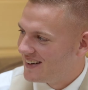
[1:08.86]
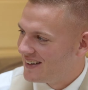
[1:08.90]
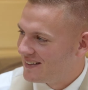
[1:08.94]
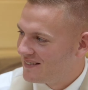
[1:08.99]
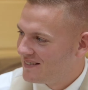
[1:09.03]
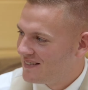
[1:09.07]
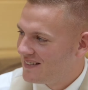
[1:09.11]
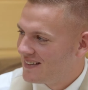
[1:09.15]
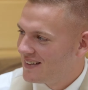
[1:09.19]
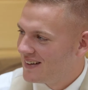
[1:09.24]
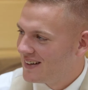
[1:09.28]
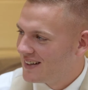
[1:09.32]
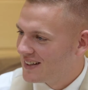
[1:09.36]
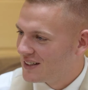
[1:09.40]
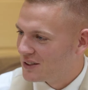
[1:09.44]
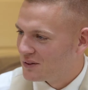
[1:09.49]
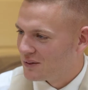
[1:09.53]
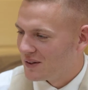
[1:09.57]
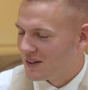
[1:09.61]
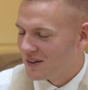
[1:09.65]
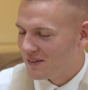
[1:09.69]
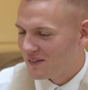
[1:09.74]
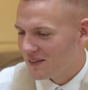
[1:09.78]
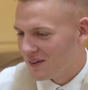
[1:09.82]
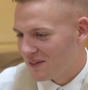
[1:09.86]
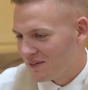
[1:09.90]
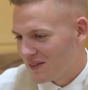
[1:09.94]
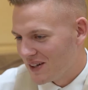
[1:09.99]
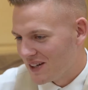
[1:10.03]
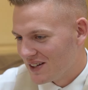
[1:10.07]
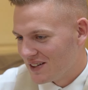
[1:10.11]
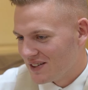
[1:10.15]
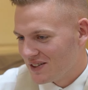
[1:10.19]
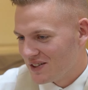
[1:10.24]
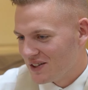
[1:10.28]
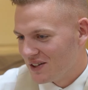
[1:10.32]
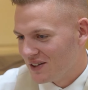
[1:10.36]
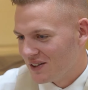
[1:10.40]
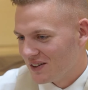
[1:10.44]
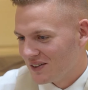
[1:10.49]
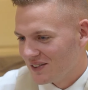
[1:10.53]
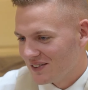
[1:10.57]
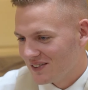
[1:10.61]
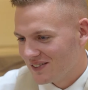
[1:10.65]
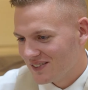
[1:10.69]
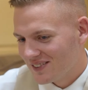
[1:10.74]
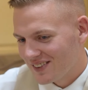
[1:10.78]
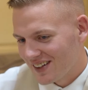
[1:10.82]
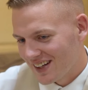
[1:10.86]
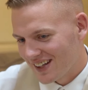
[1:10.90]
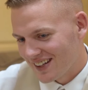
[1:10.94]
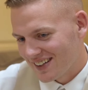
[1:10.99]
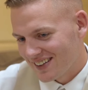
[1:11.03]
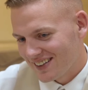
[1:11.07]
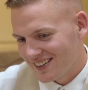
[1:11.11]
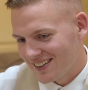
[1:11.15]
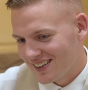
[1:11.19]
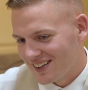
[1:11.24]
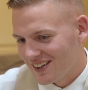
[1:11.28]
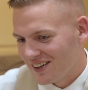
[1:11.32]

way, because we didn't want to be too, like,